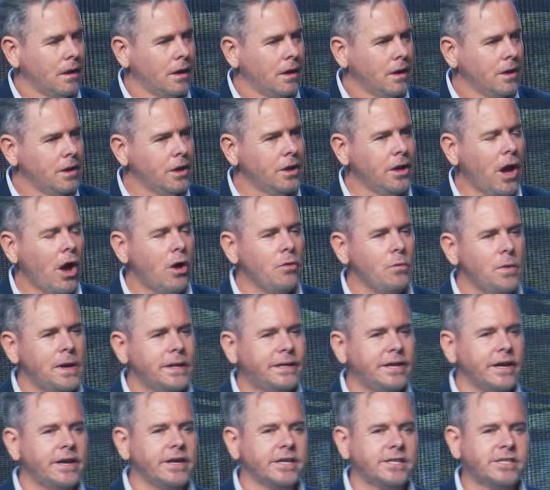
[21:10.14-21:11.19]
You know, we
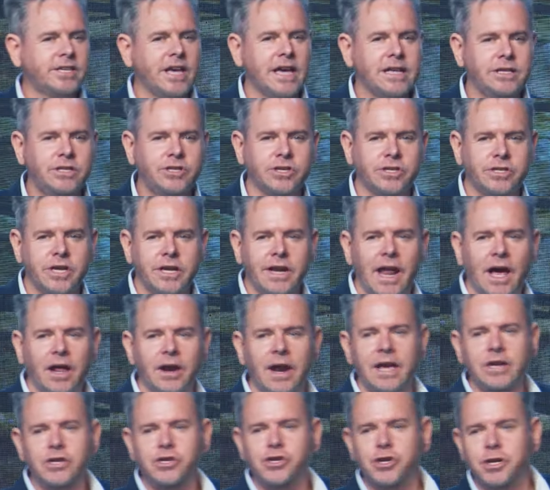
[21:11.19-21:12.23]
did a census in our
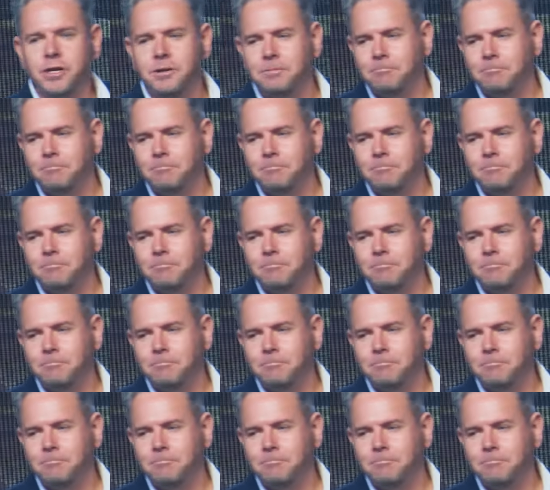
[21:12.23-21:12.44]
nation.